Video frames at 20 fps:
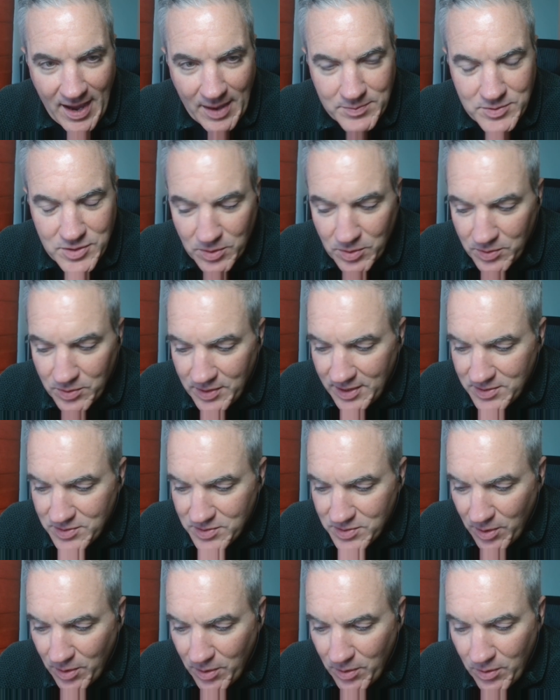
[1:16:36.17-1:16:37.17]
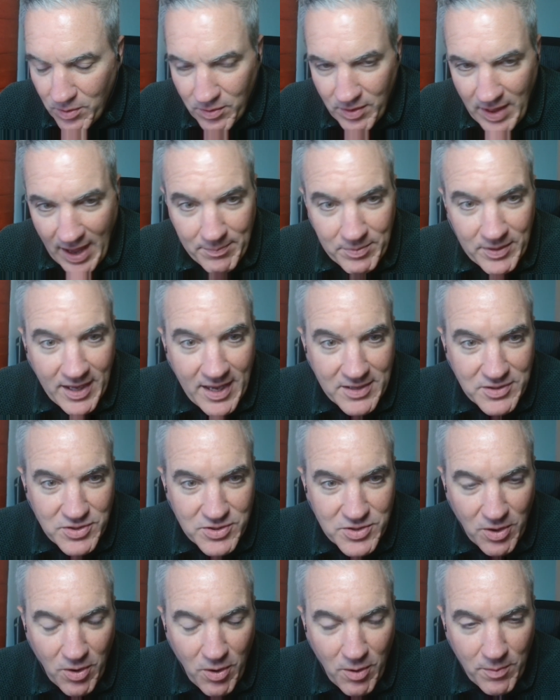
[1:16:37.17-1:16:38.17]
absolutely. So
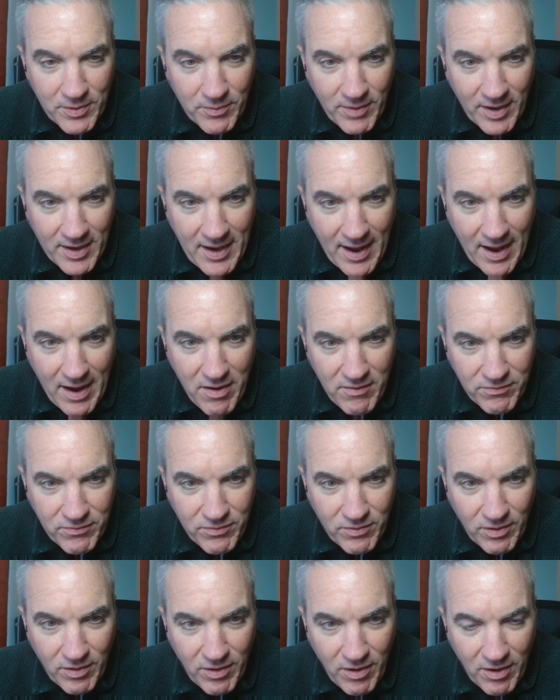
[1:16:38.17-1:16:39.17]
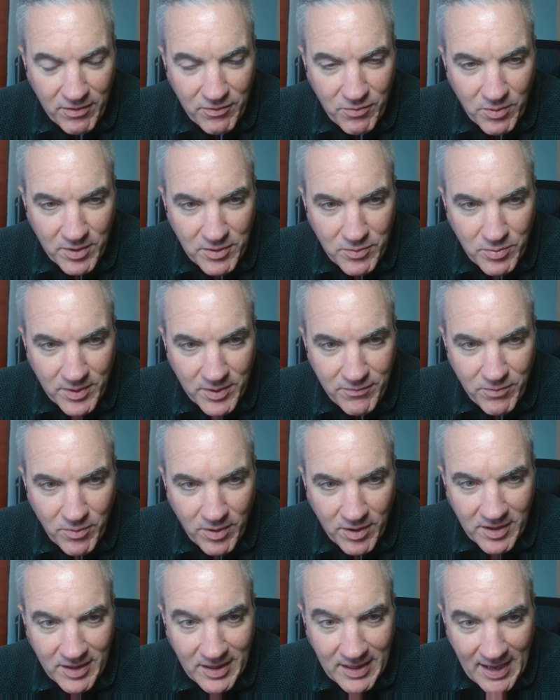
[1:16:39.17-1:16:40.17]
applications are open right now for our 2024
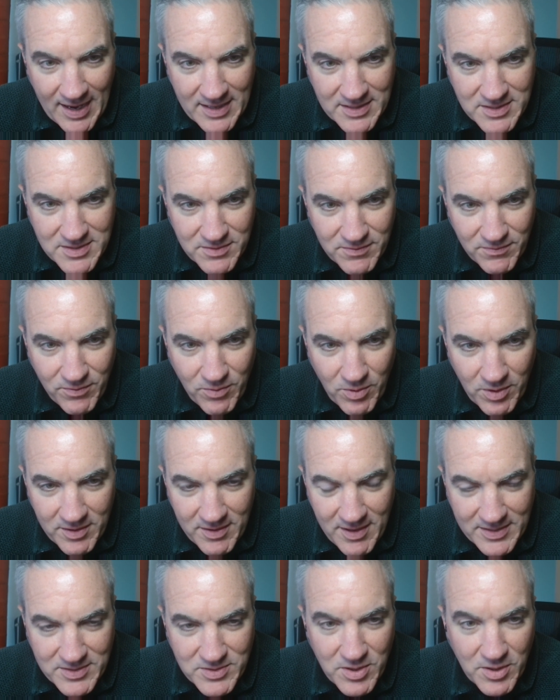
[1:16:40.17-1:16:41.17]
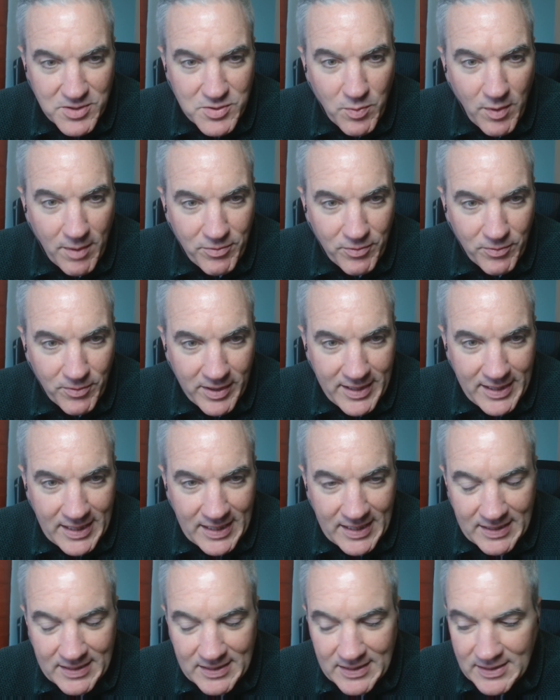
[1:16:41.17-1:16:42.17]
class for Techstars Web3.
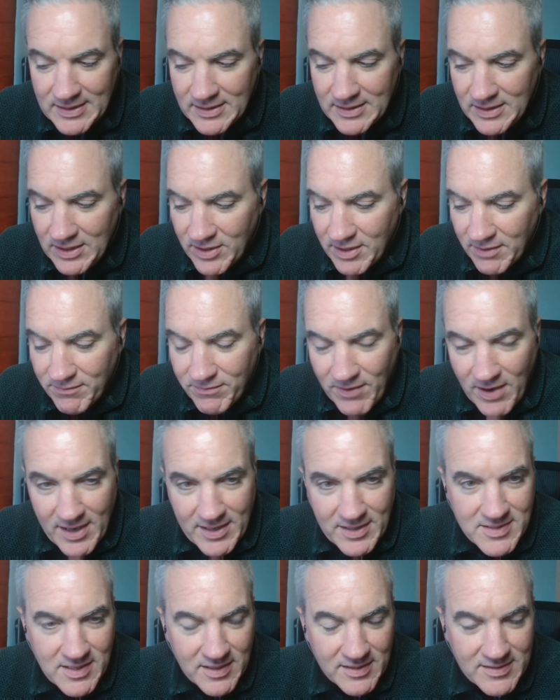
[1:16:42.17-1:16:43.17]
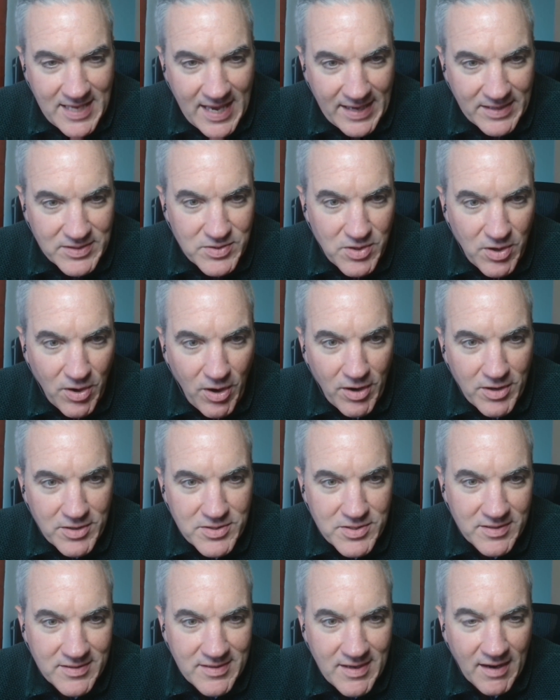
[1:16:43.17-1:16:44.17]
You can find us on
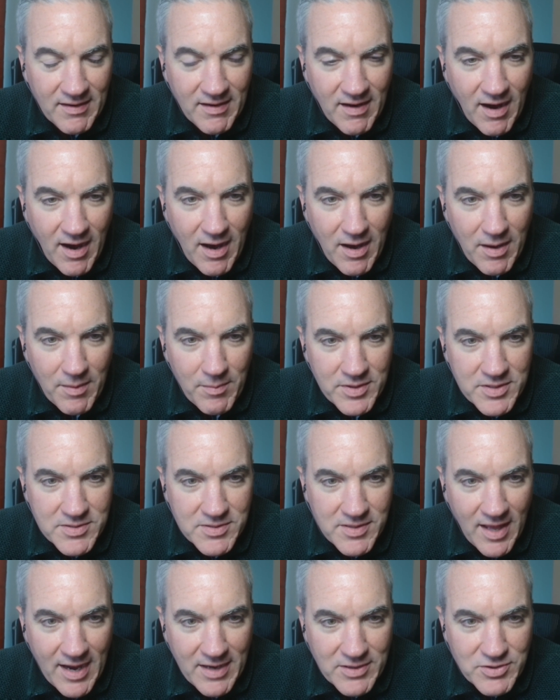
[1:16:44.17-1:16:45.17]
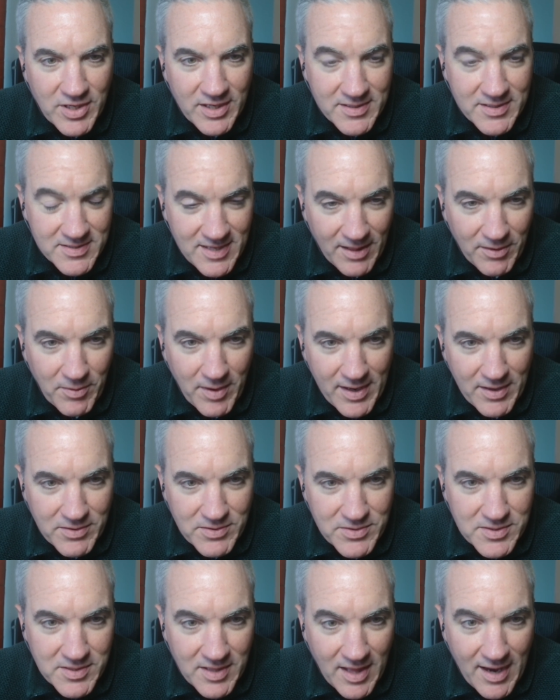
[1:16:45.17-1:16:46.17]

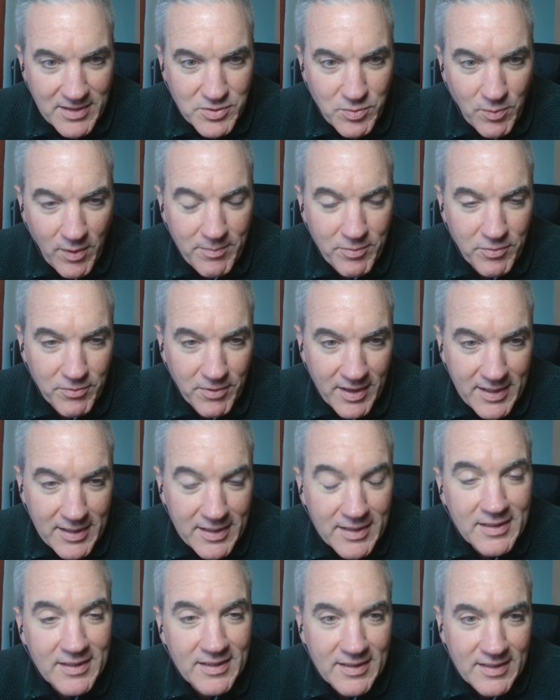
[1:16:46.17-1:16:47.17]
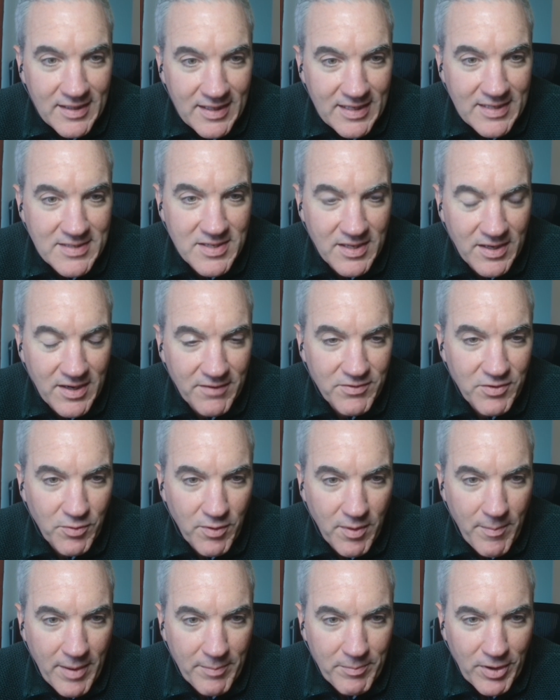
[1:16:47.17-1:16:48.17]
techstars.com/accelerators/Web3. Easy enough to
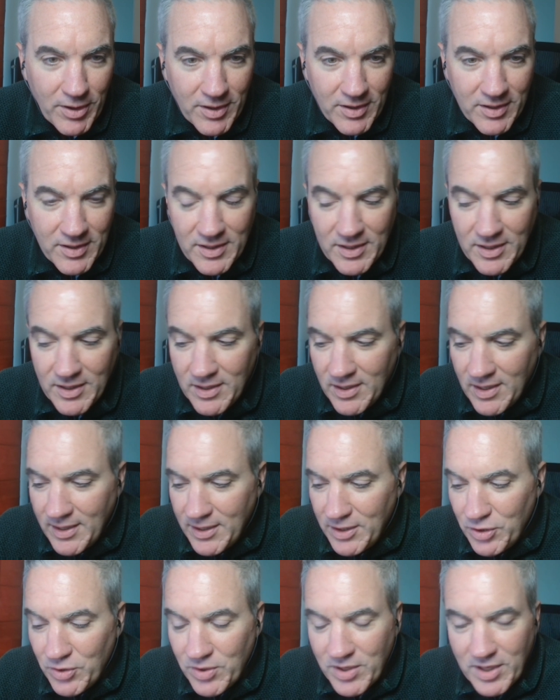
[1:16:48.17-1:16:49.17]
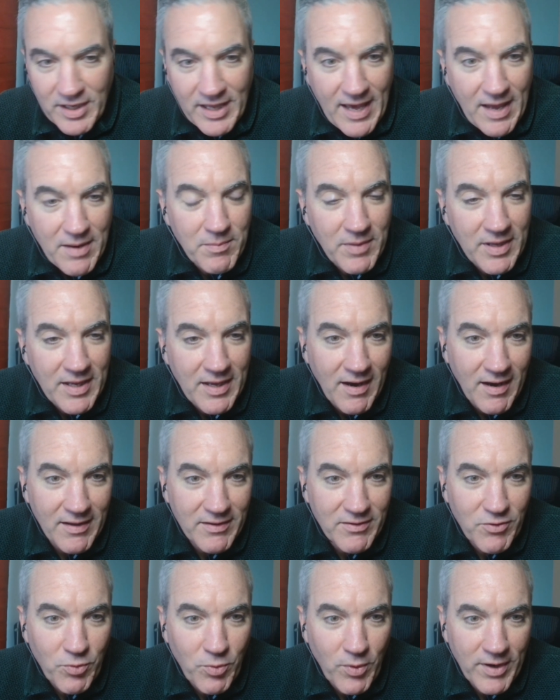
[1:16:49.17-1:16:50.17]
remember. You can get me
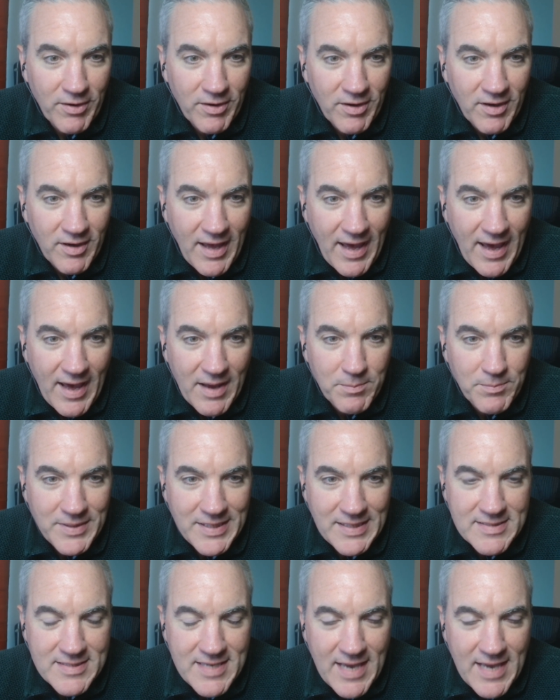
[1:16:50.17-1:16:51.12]
on Twitter at Pete